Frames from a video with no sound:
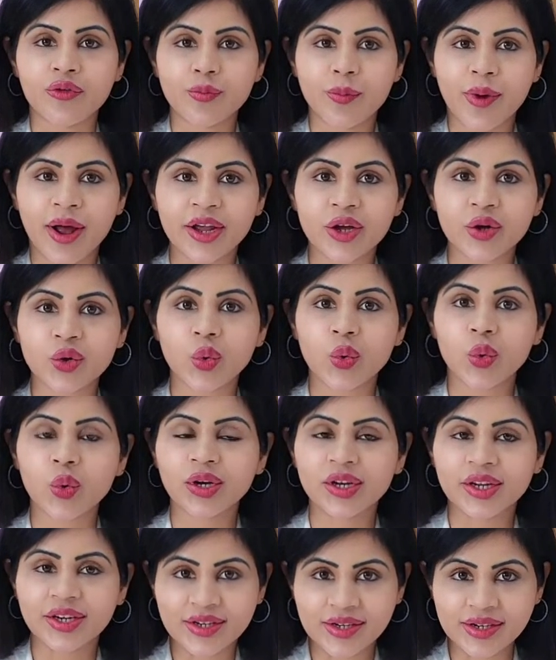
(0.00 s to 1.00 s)
micro
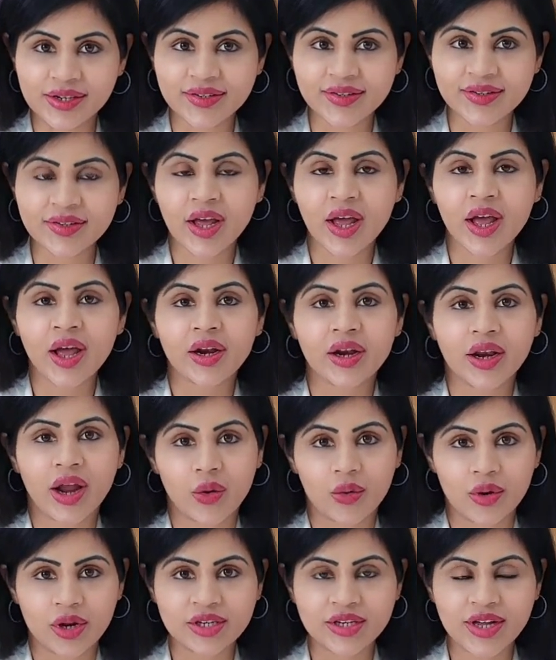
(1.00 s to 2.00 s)
needles.
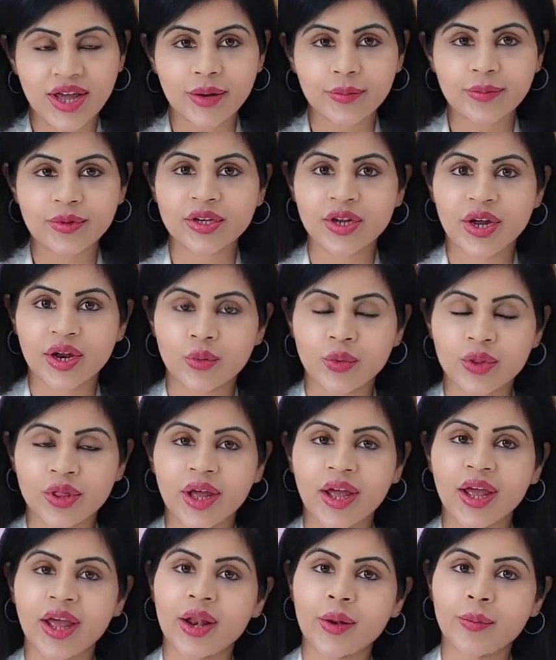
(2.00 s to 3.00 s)
Now it can be done with
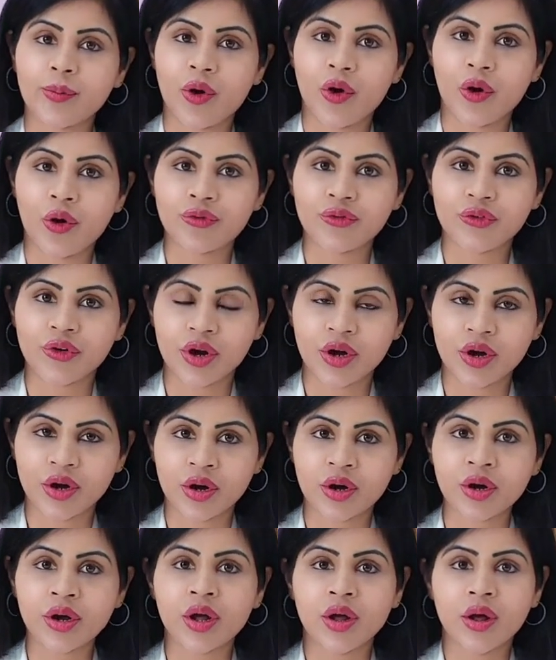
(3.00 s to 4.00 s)
the help of
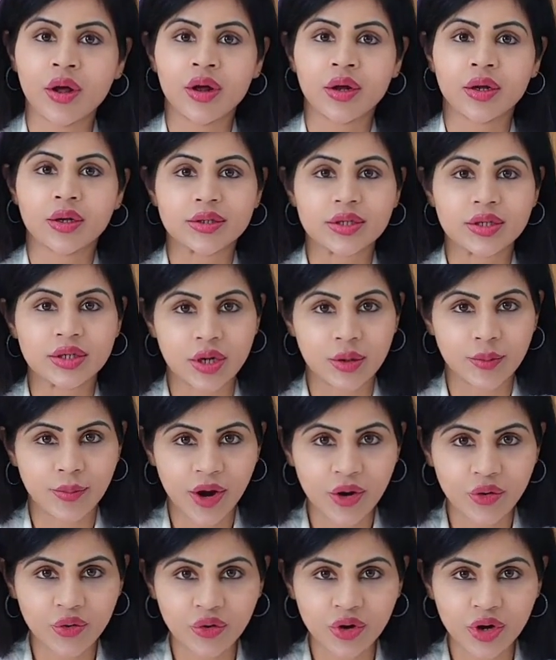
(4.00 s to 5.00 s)
a
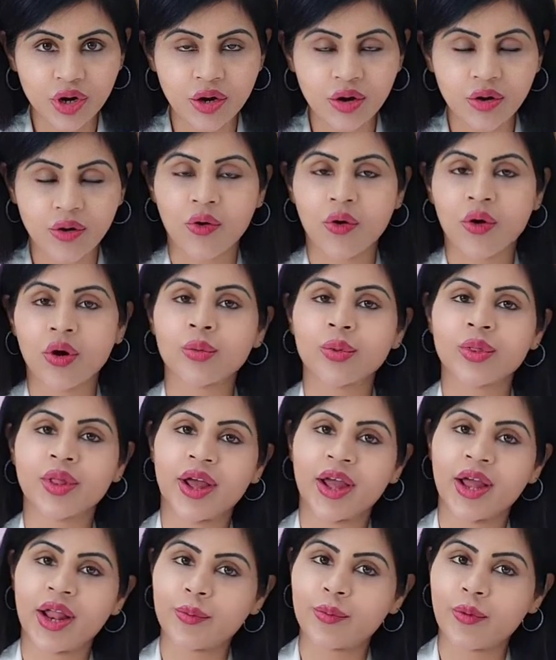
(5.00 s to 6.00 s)
derma roller or with the
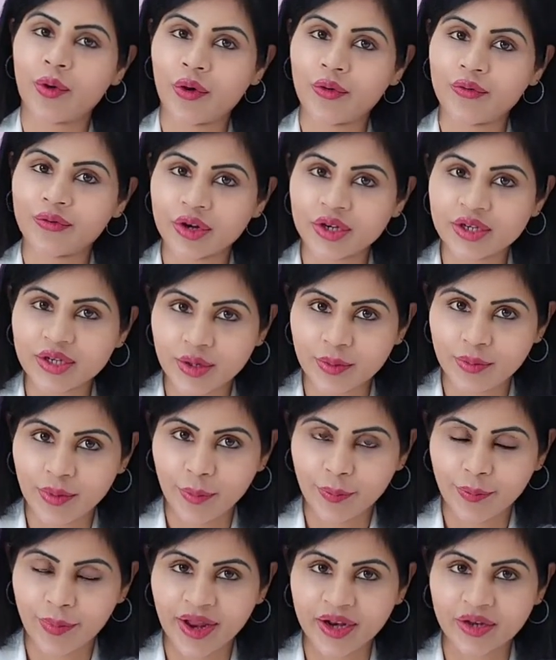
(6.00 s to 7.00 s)
help of a
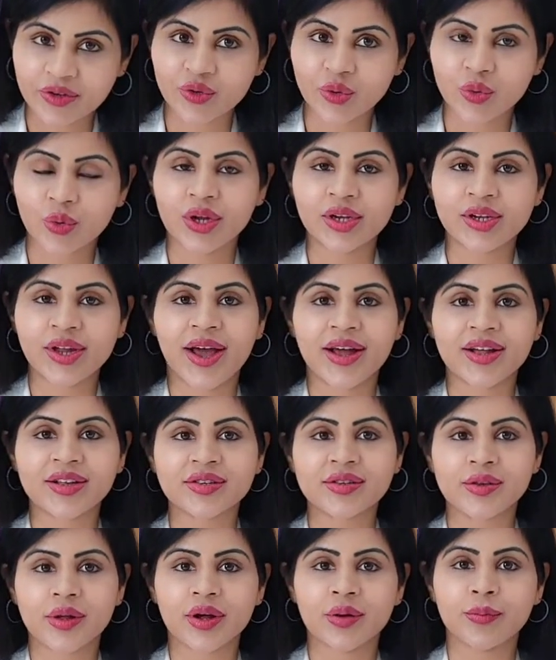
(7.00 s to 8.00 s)
derma pen. So it
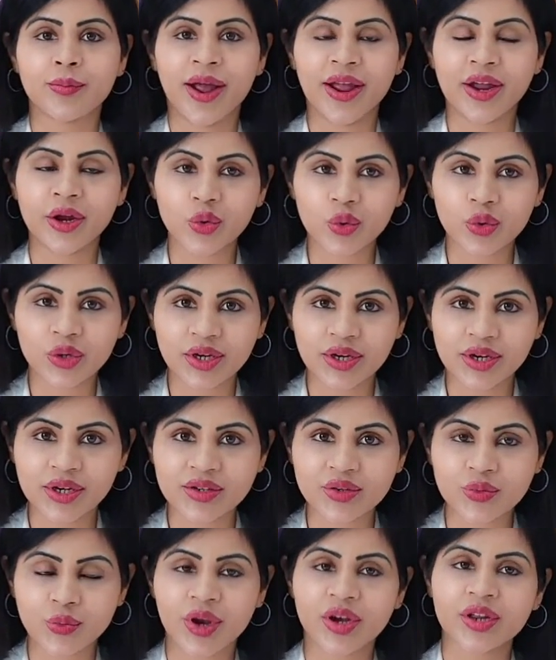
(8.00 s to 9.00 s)
has micro
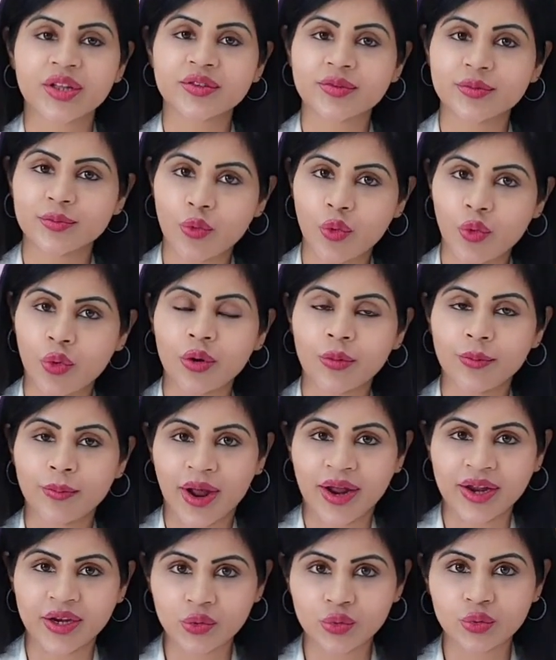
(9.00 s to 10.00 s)
needles, very small
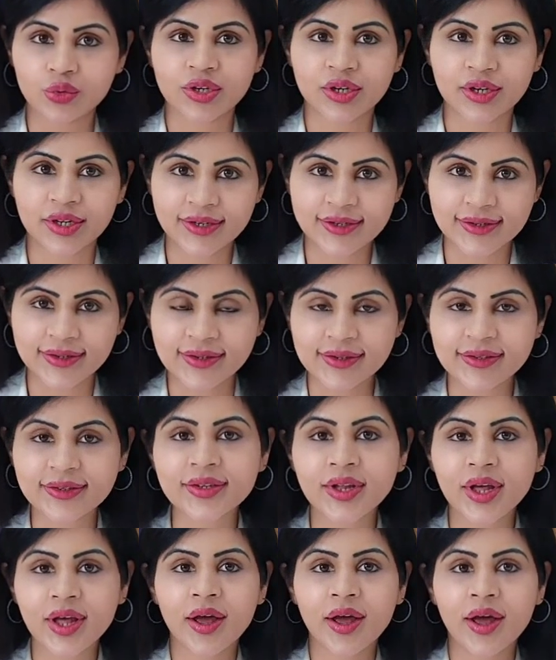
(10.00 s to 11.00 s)
minute needles,
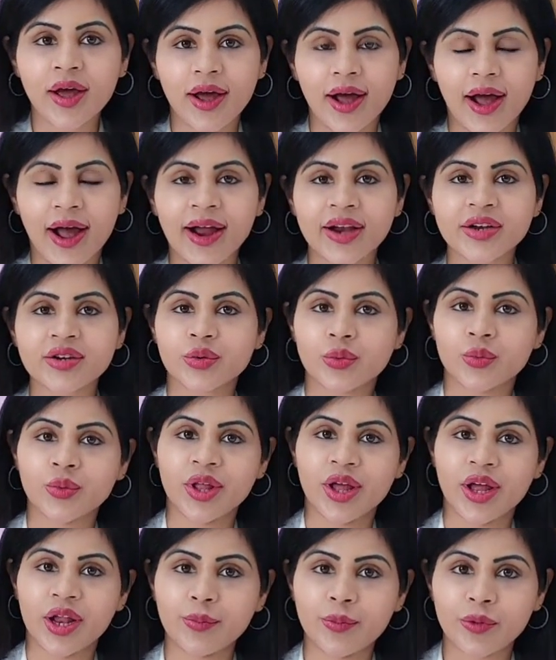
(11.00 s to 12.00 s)
and with
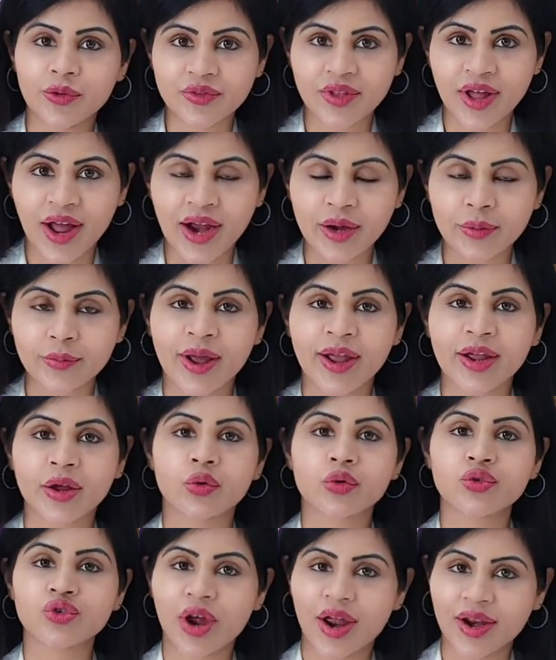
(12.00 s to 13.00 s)
the help of that
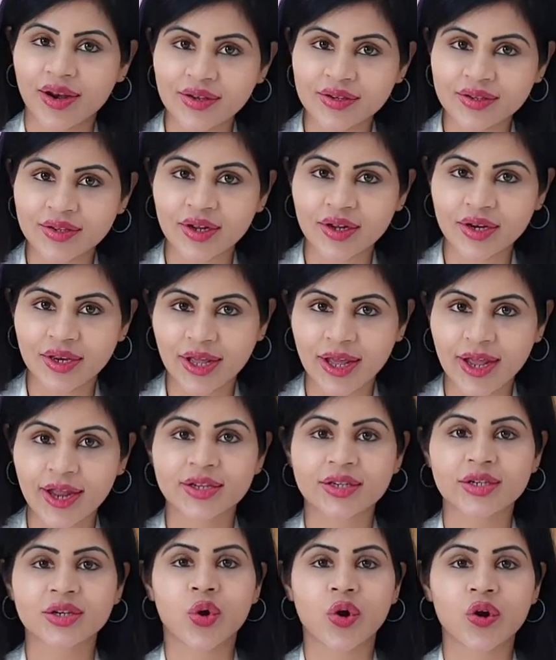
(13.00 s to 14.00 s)
micro channels are
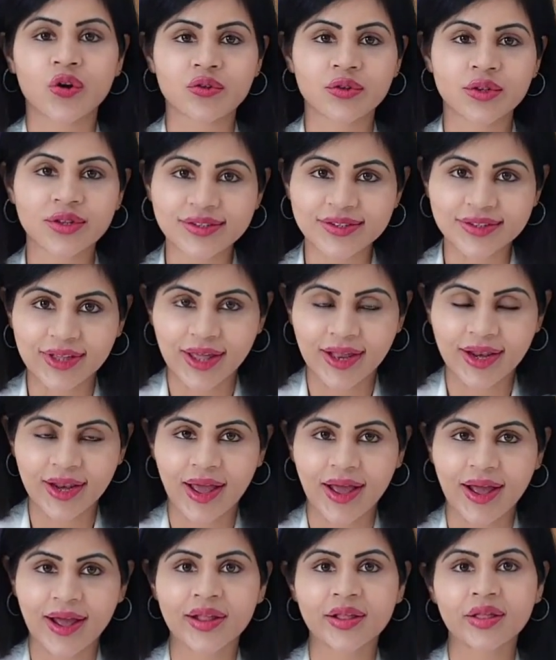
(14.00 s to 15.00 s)
created onto the skin
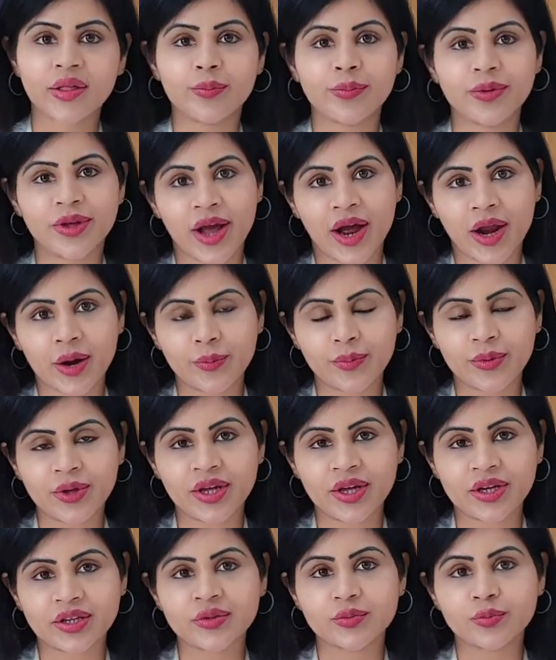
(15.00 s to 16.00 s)
and the
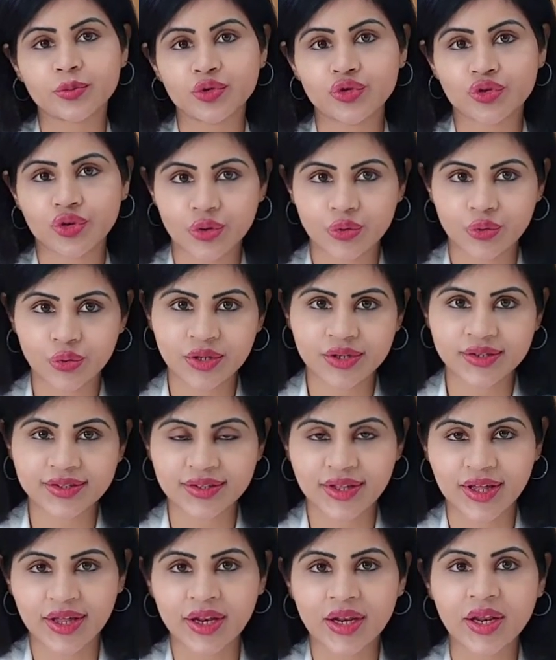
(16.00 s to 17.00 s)
PRP is pushed into the
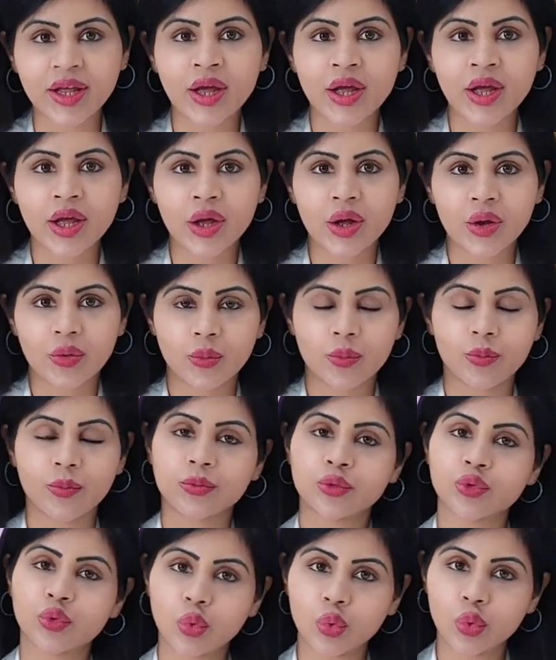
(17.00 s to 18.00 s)
skin
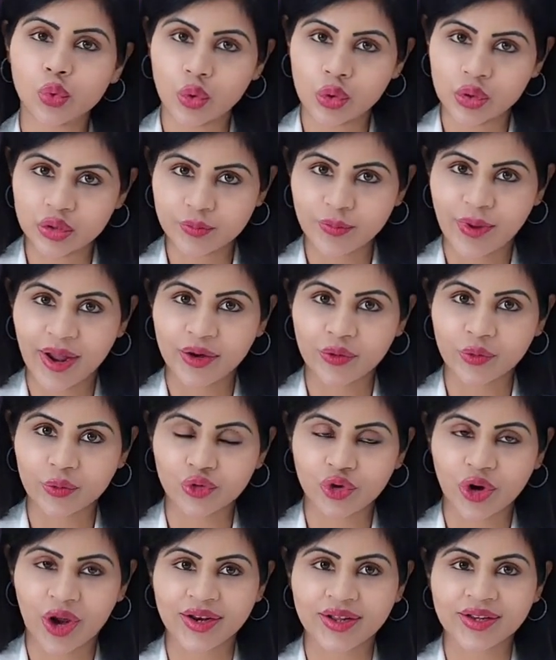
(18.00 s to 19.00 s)
through those micro
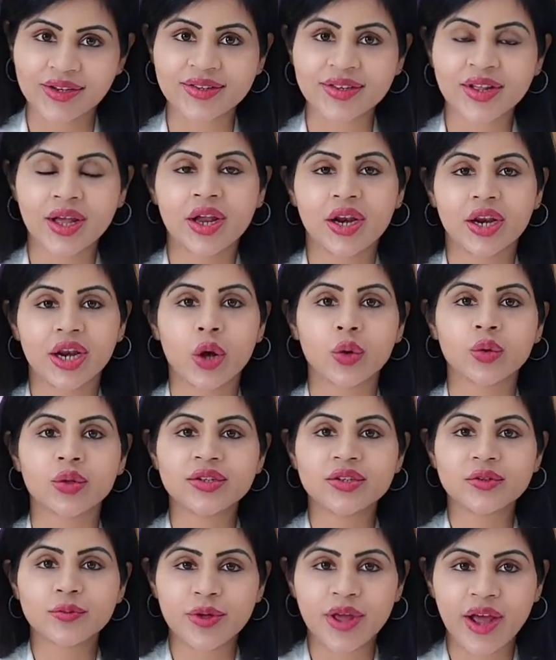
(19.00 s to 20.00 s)
channels. Now
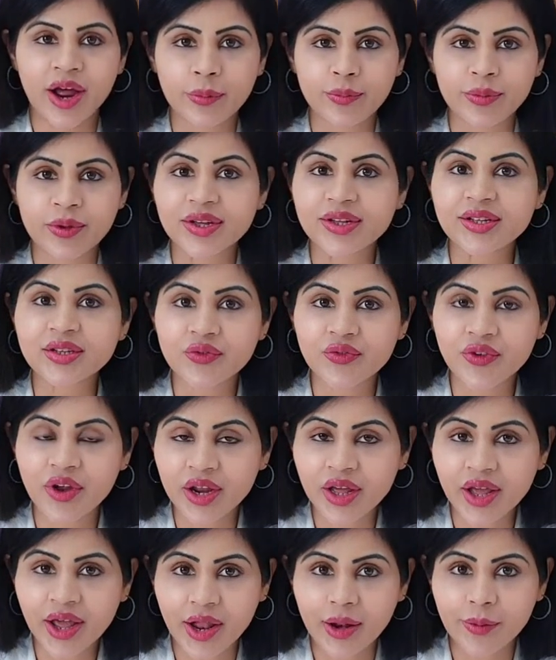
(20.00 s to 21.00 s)
this PRP is
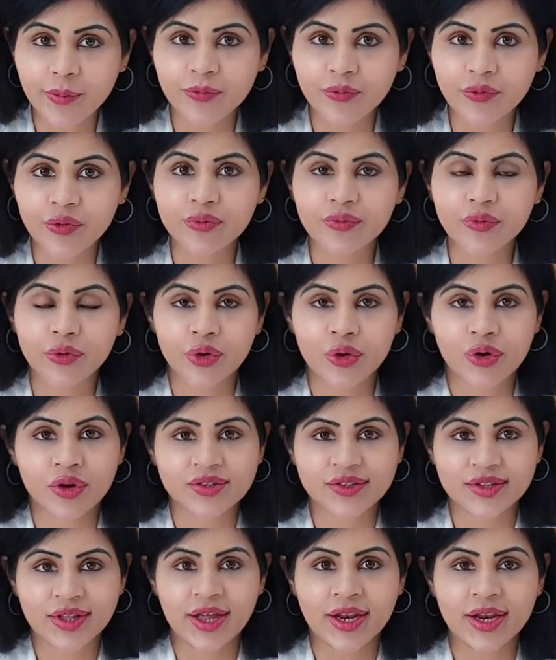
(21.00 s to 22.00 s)
very helpful for your
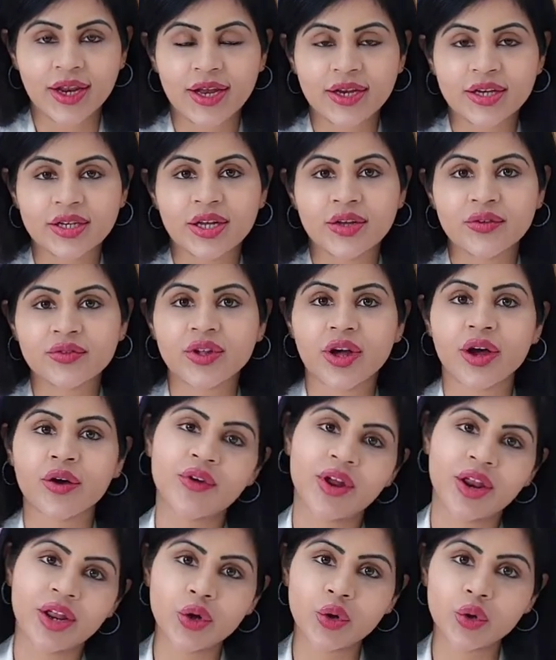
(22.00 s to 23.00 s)
skin. It gives a
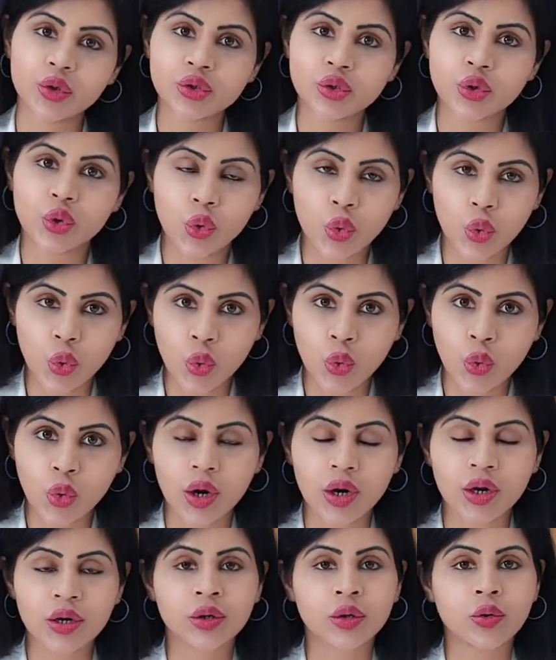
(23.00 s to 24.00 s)
very good glow,
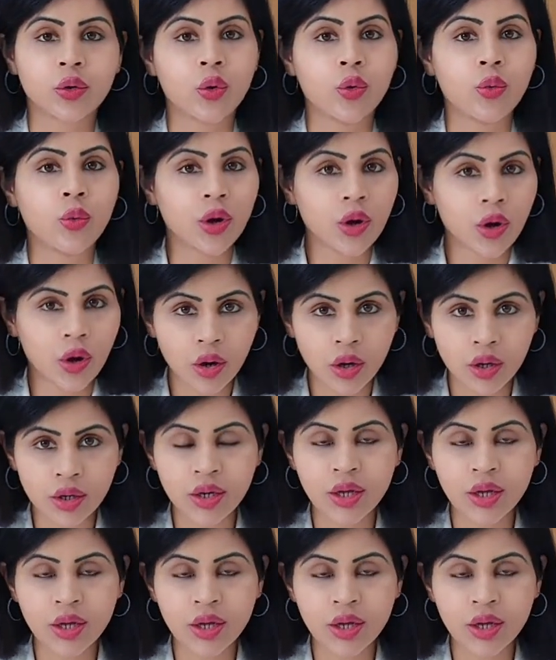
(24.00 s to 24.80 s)
overall